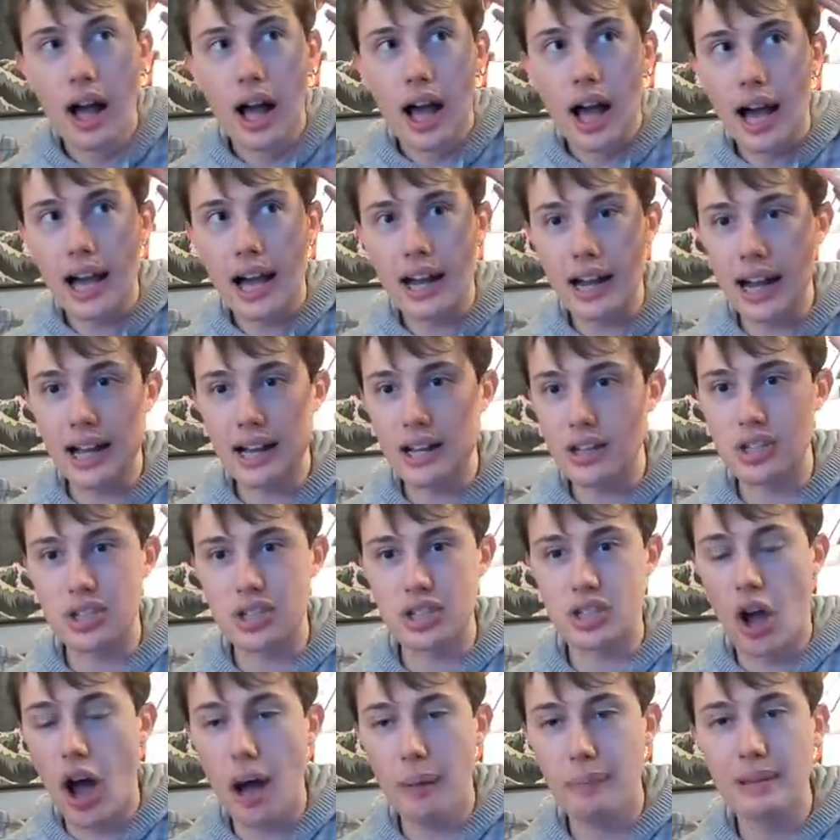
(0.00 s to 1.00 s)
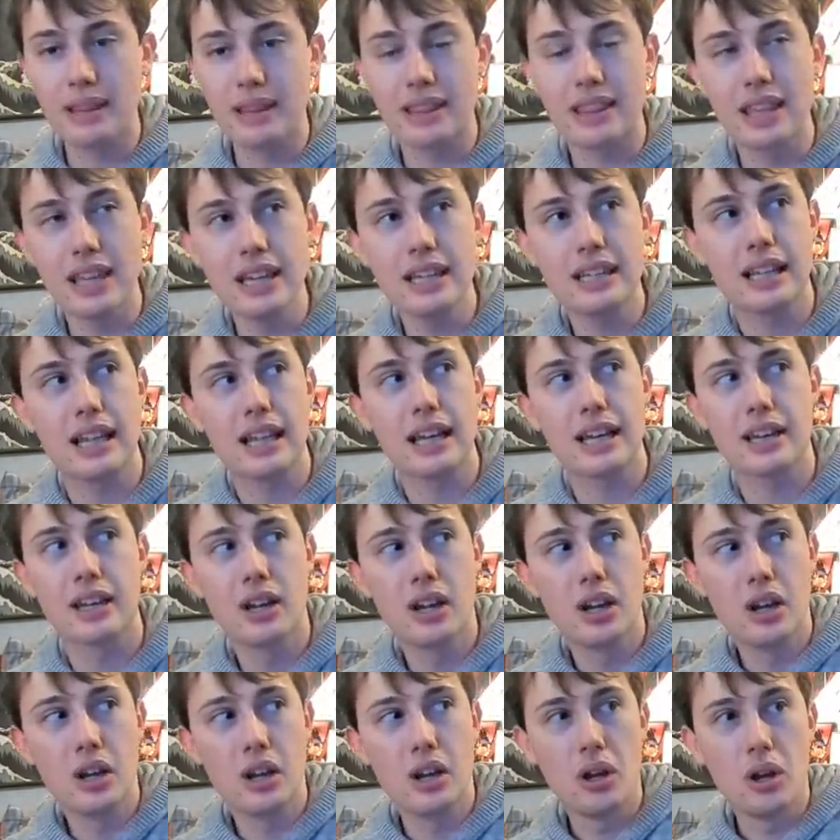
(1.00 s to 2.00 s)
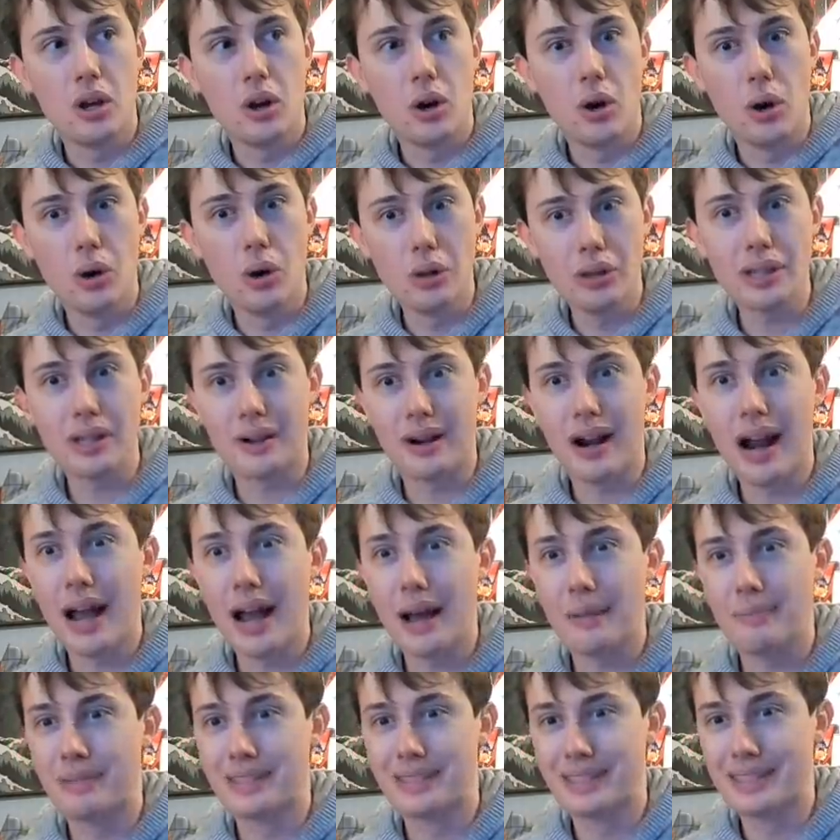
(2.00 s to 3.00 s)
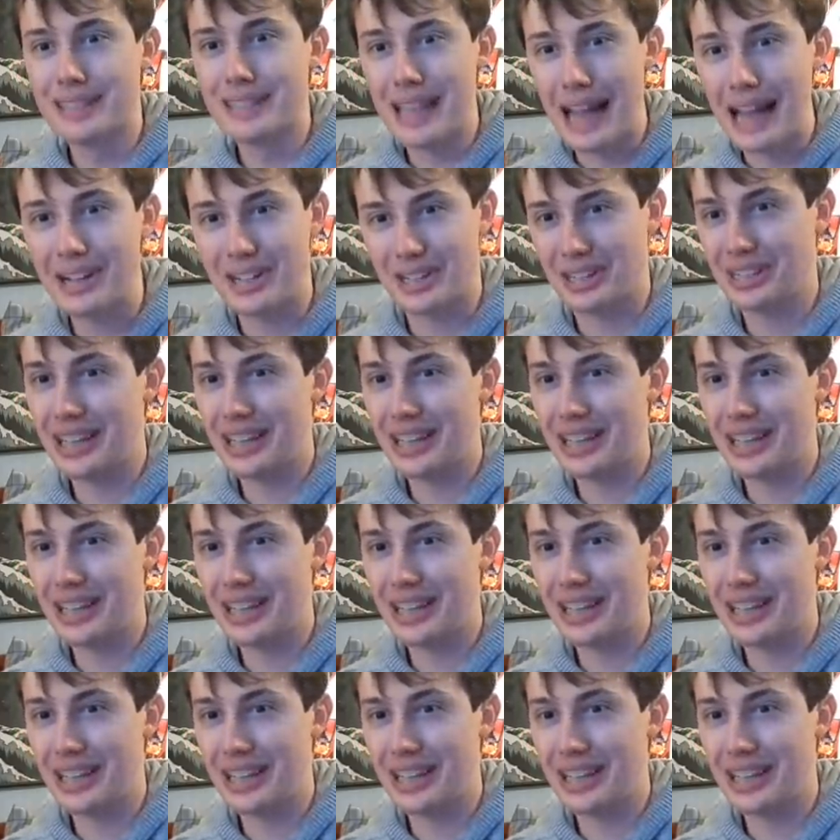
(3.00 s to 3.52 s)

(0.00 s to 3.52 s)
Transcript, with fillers: I, I had to stop and think like, holy crap, this is actually